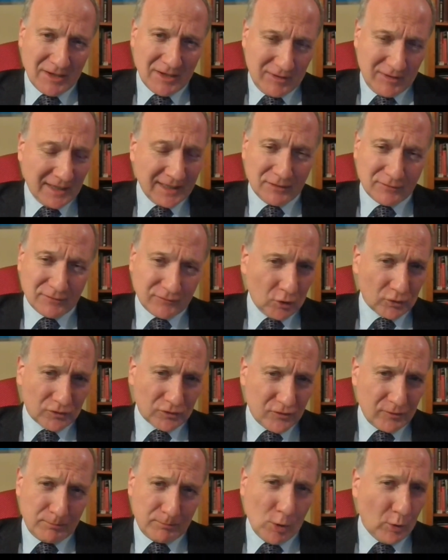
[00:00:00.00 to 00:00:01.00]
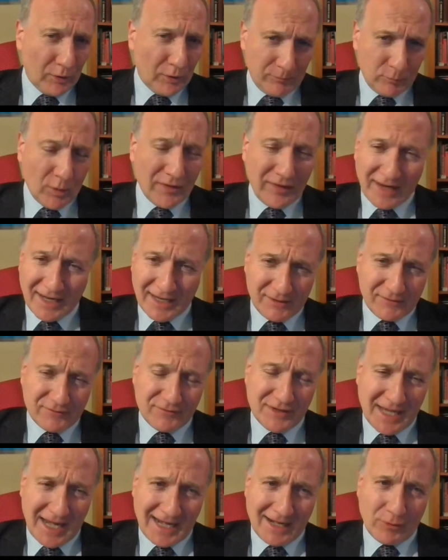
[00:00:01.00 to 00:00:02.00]
They have got to the point where they have
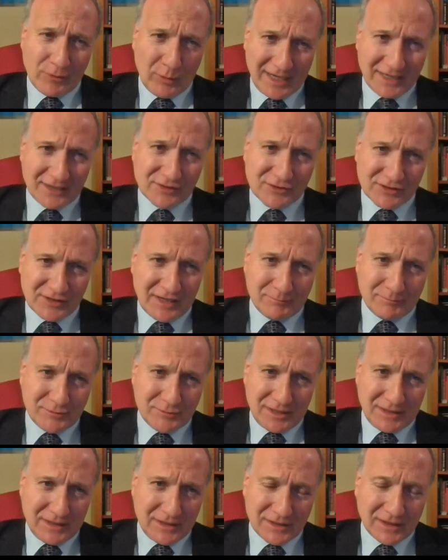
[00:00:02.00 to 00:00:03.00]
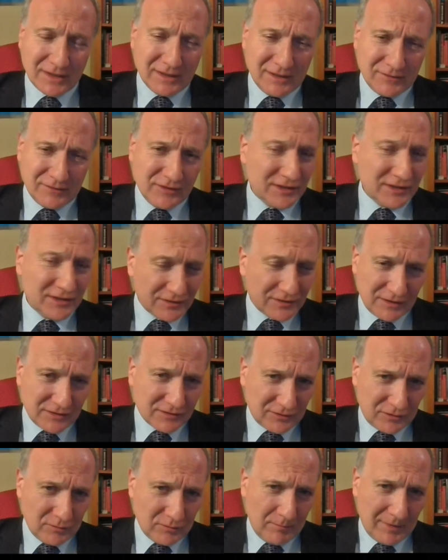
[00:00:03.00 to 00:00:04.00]
now accepted this
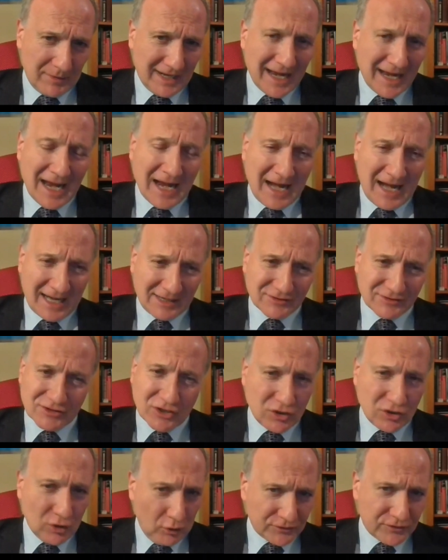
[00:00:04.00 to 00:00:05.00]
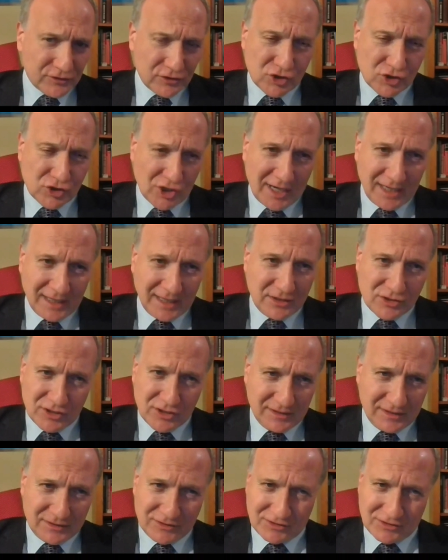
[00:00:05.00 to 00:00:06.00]
system has got to
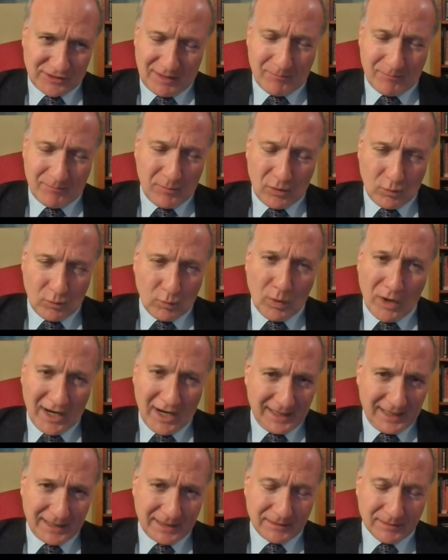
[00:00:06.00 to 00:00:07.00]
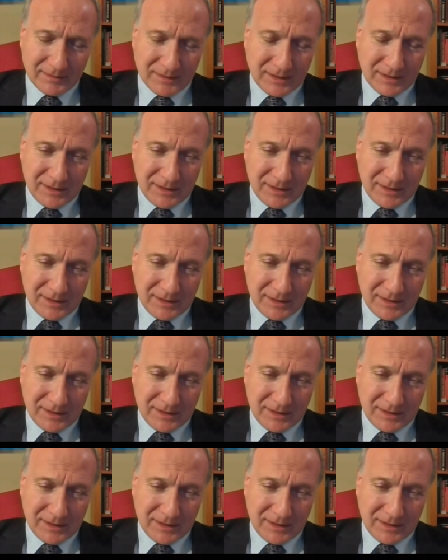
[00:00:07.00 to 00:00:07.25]
change in some way.